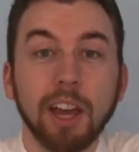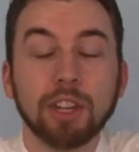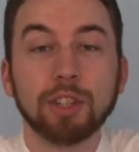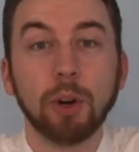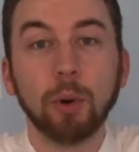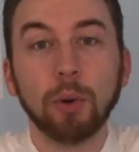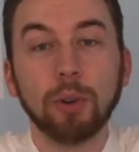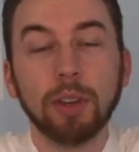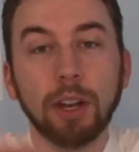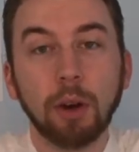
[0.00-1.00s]
So,
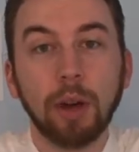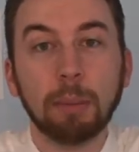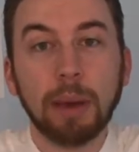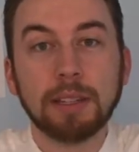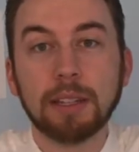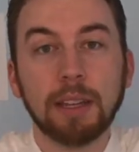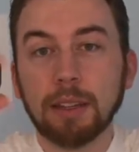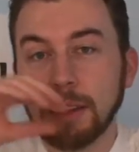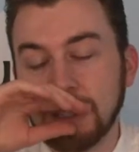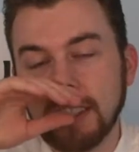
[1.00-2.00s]
you know,
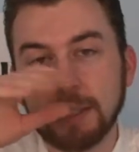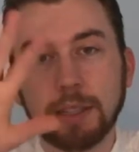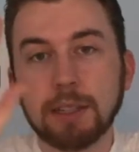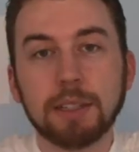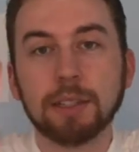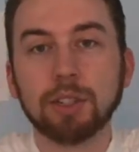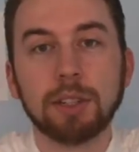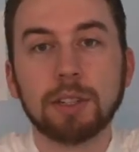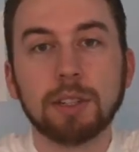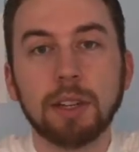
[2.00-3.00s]
this
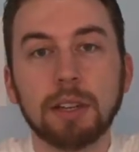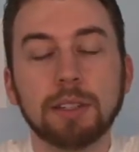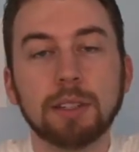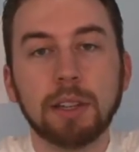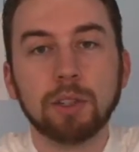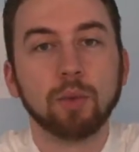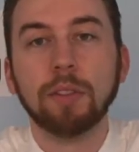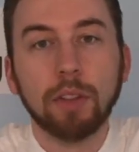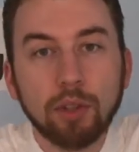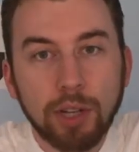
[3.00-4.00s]
is
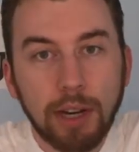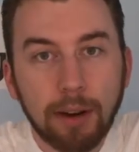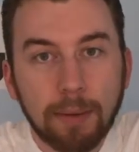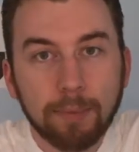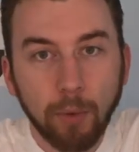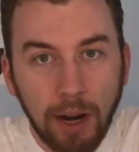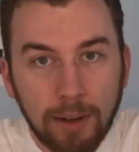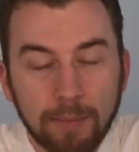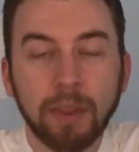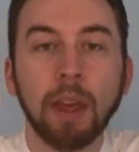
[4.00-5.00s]
revolutionary,
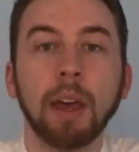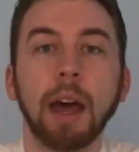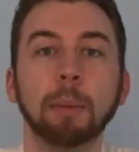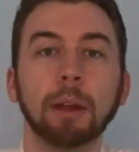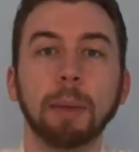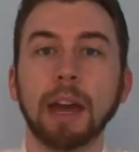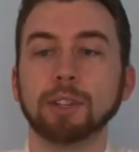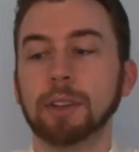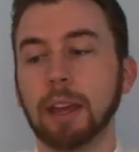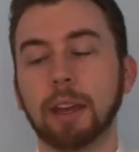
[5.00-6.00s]
right? I mean,
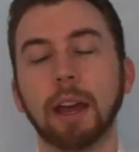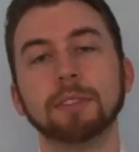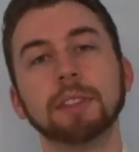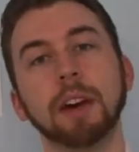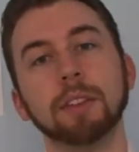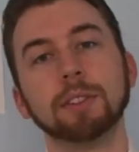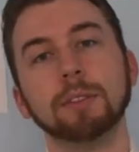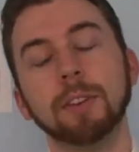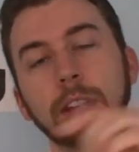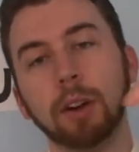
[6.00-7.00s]
imagine, like, I saw there's a
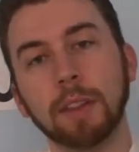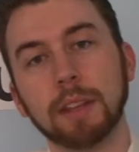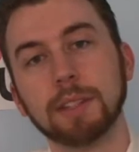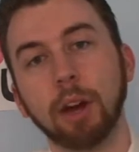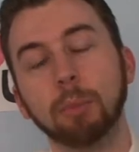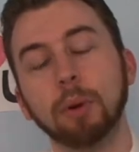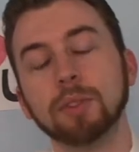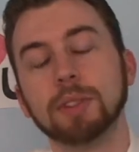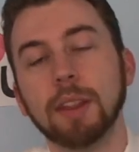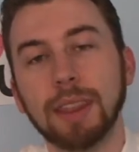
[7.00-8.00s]
video on this, and I'll
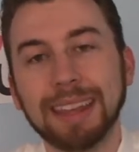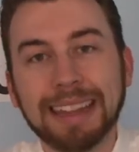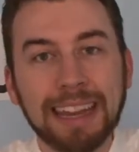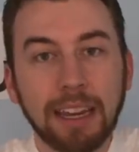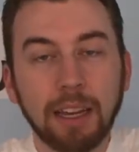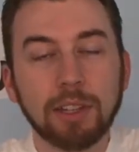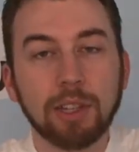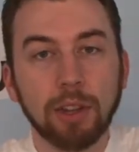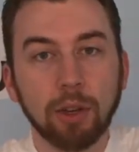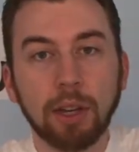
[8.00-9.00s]
post the link
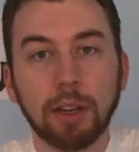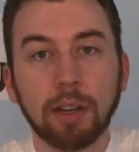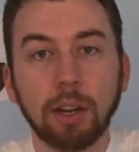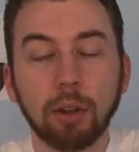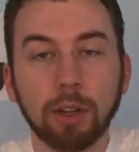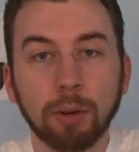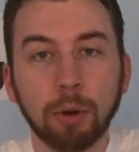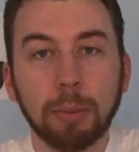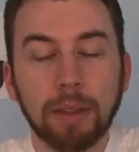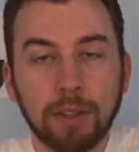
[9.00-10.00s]
so that you can, you know, learn
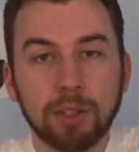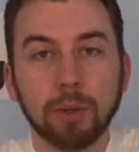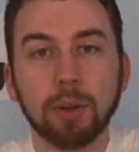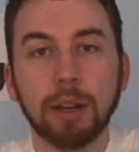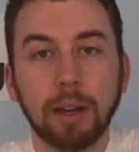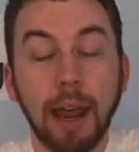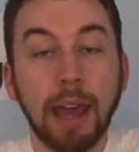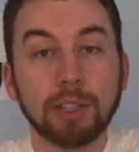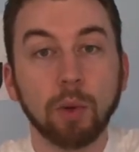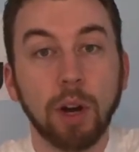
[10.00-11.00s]
more about this story and
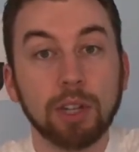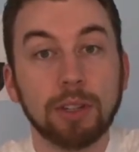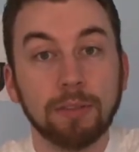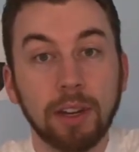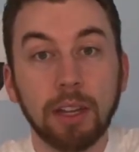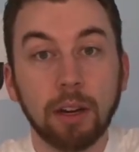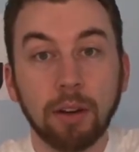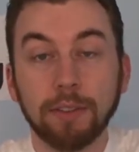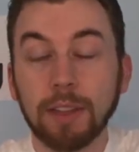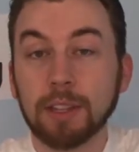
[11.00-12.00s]
actually watch the video
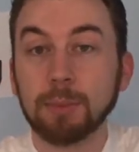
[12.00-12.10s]
of this,